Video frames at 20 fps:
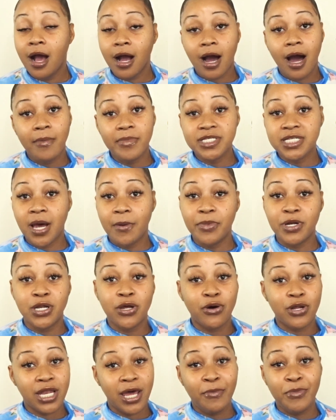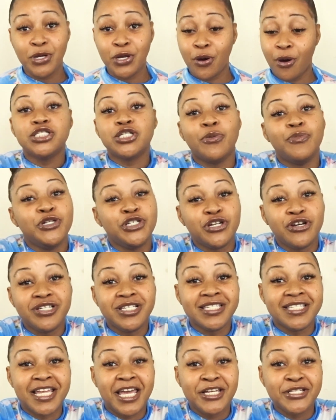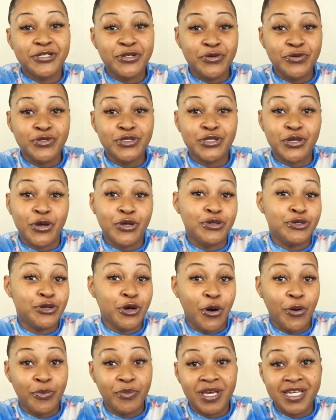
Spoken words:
comment down below, let me know. So be sure to stay tuned so you don't